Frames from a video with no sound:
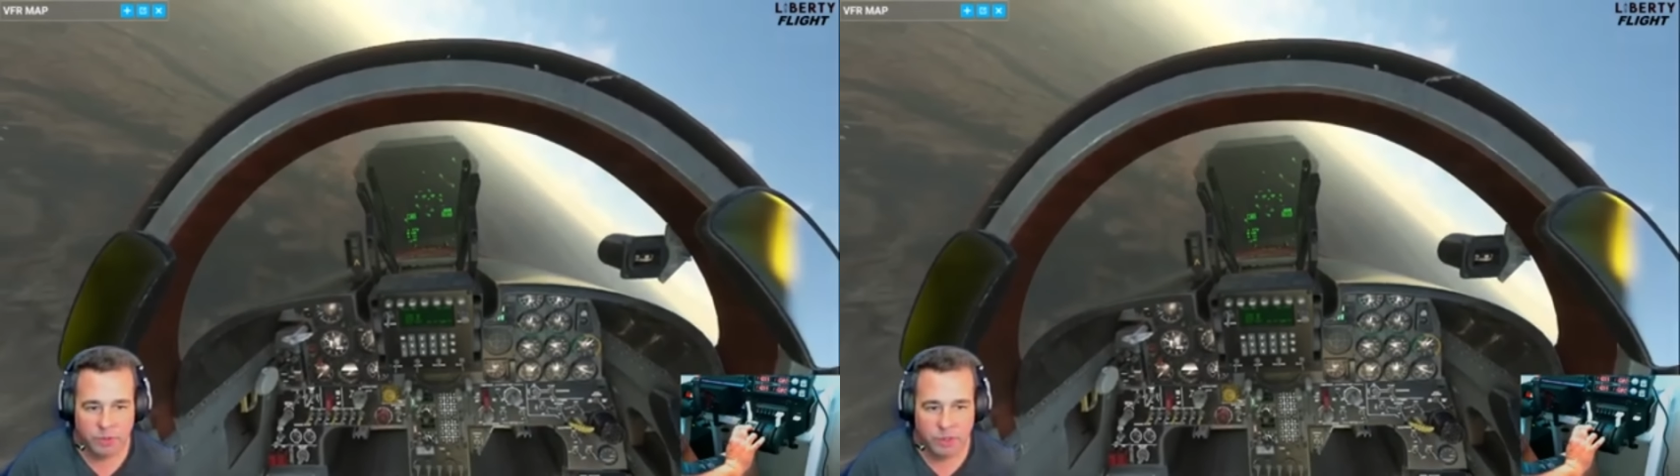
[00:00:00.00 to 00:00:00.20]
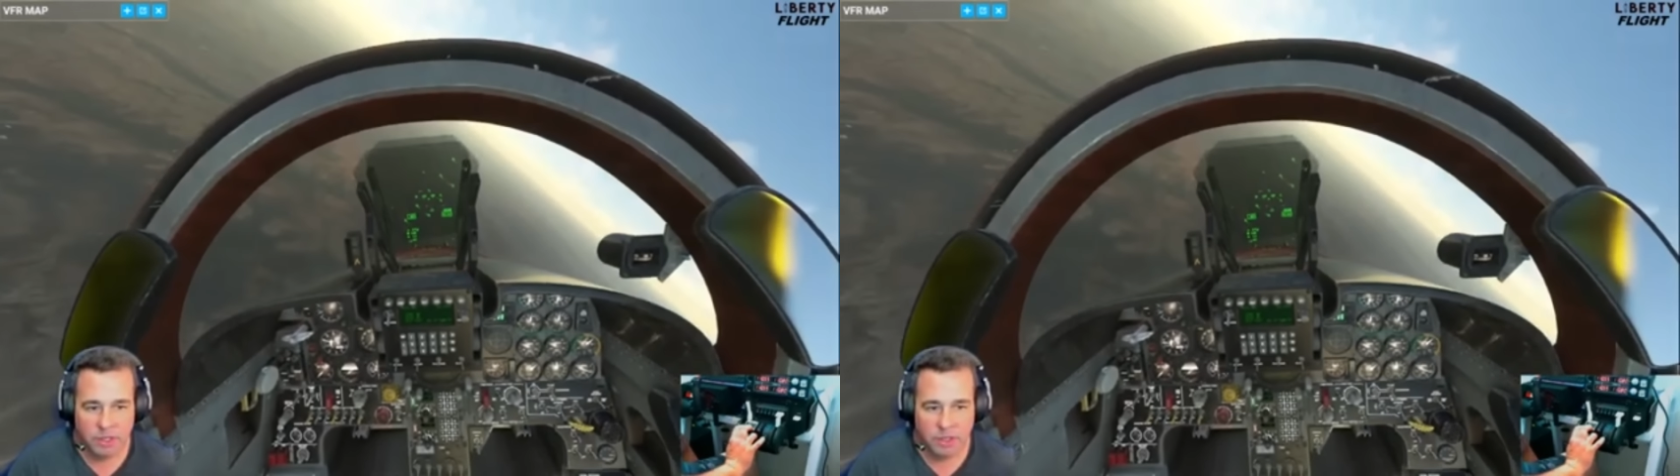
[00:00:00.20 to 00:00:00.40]

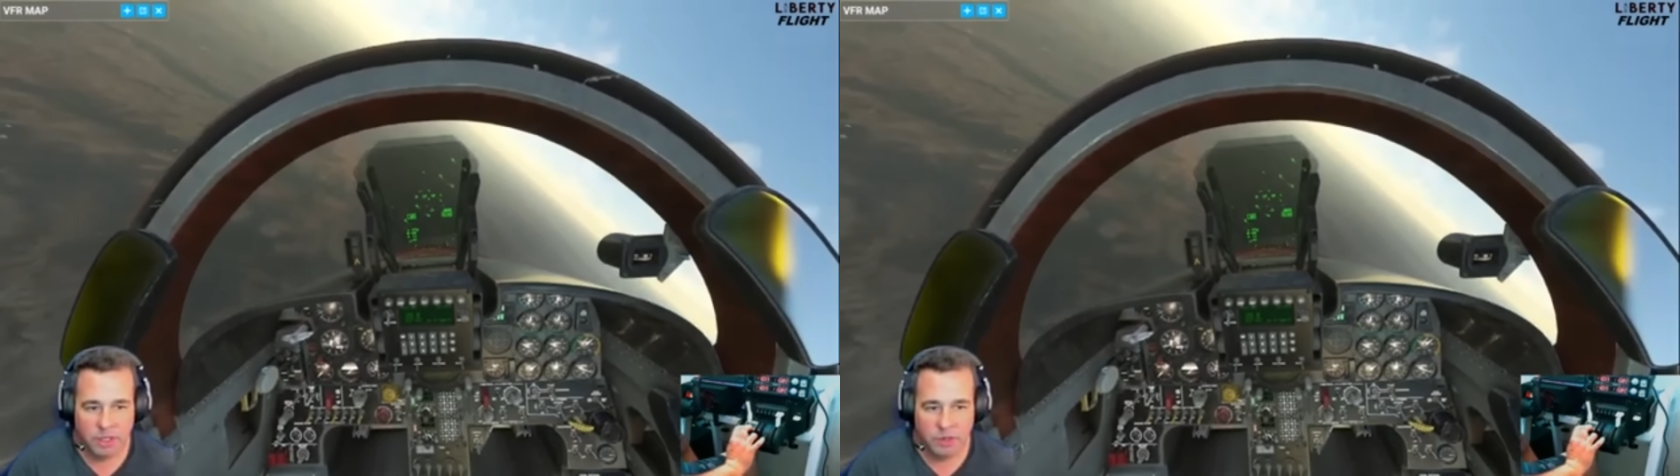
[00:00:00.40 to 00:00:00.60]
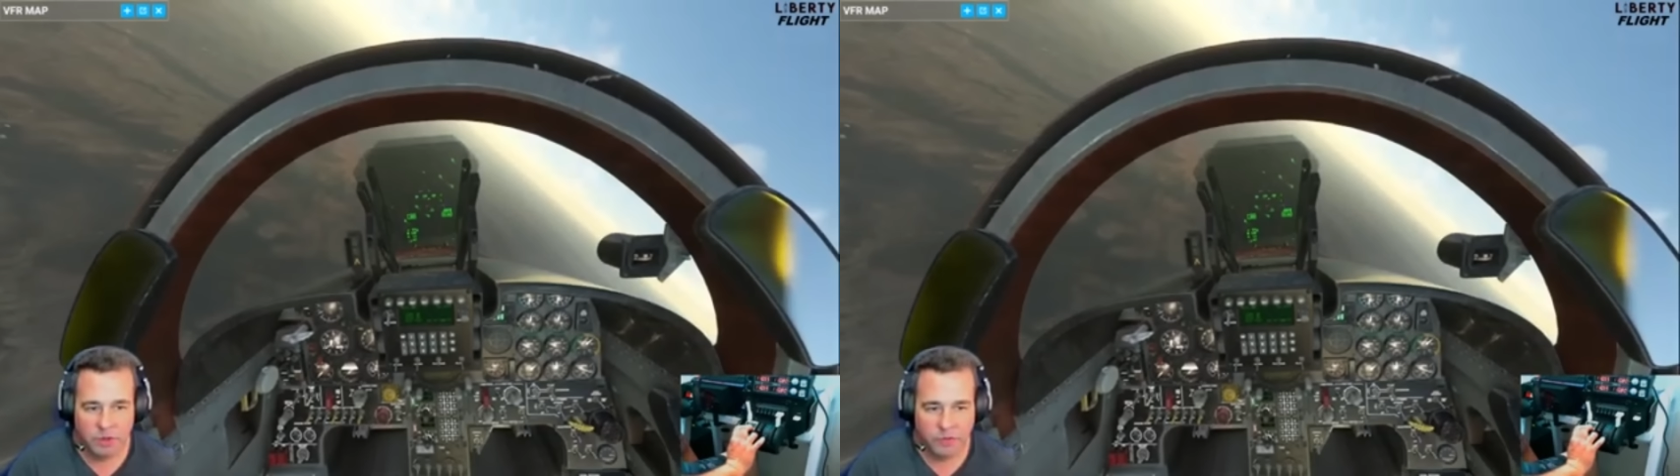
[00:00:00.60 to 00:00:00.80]
We'll get
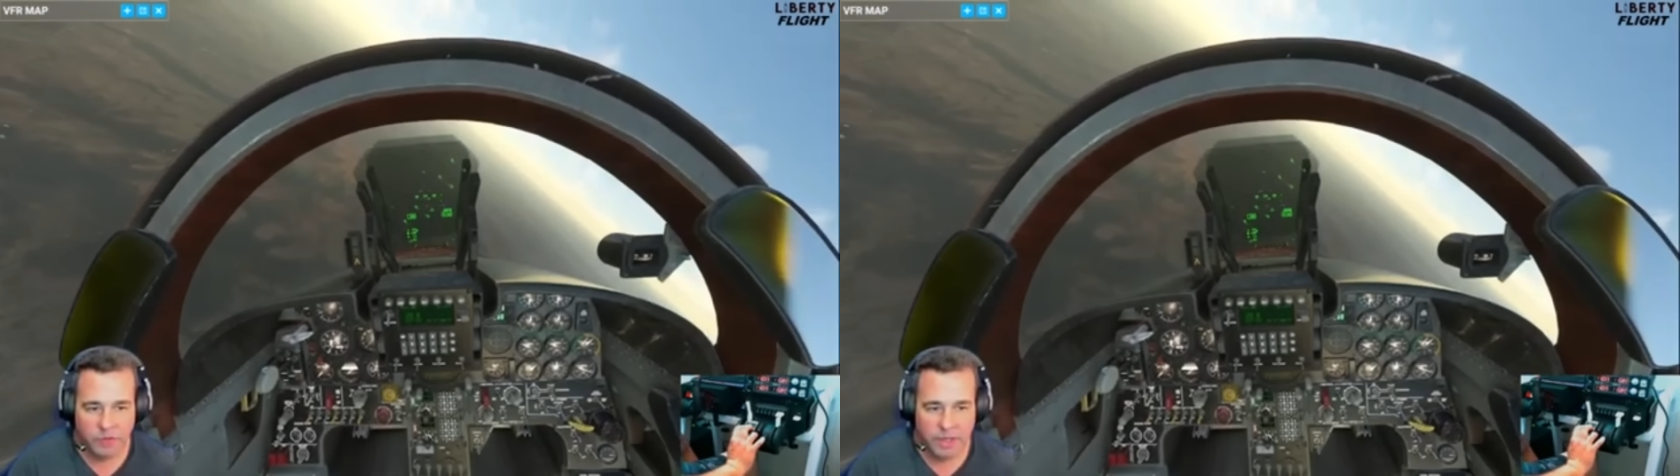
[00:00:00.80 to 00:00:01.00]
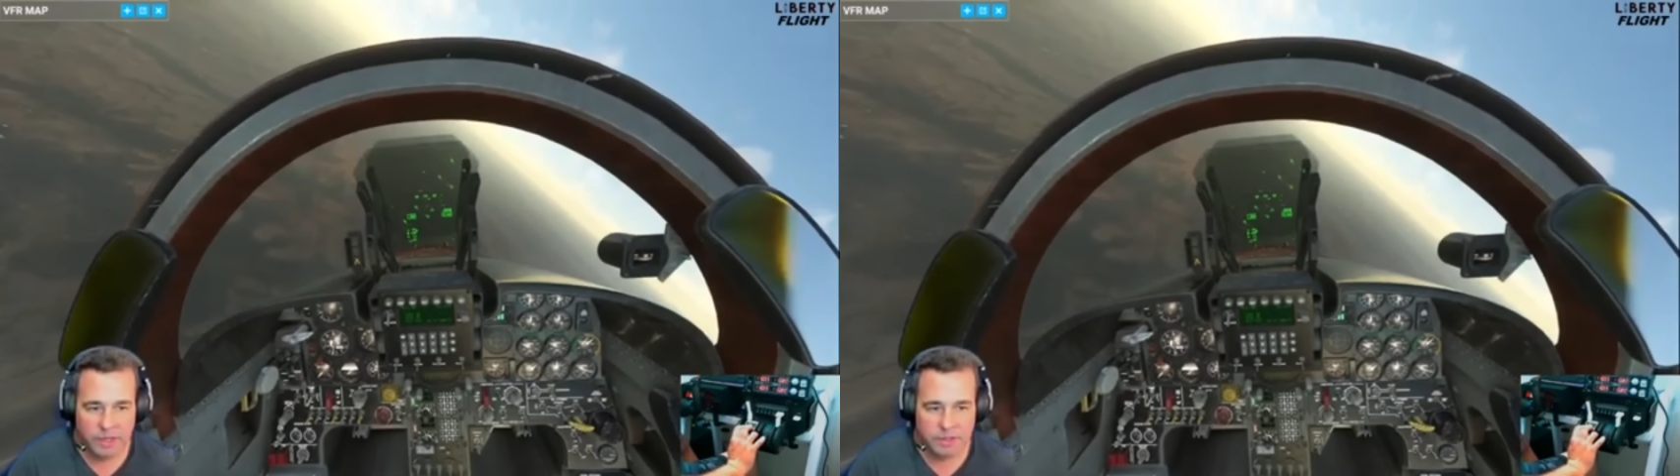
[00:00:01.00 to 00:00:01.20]
low and
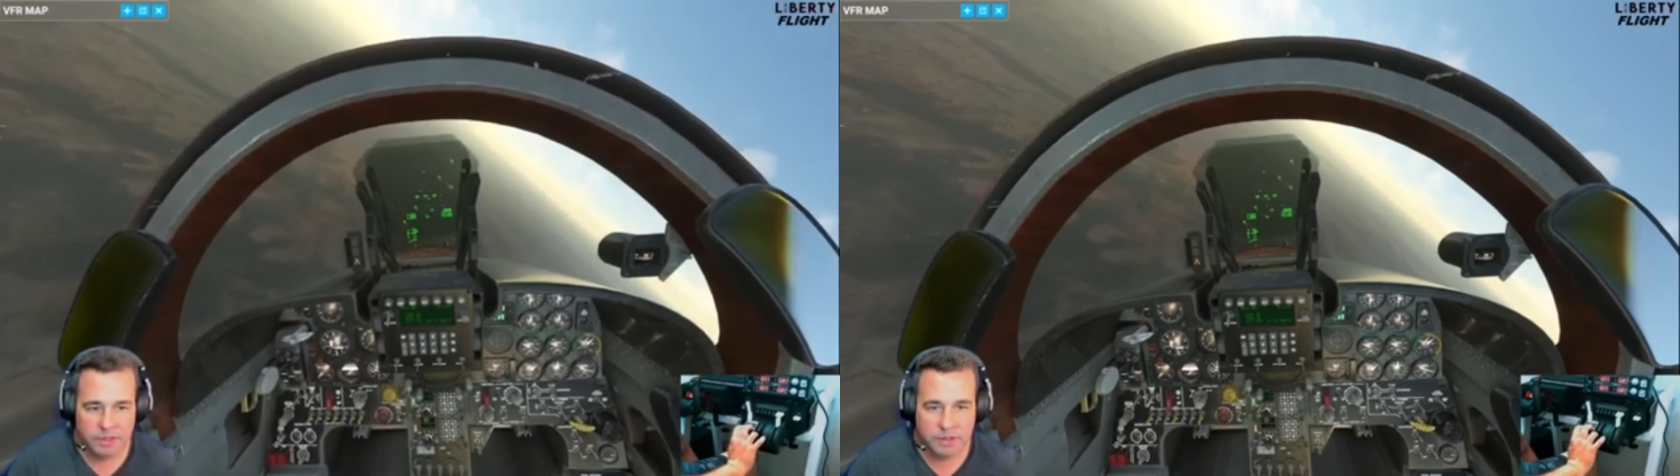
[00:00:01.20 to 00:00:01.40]
fast.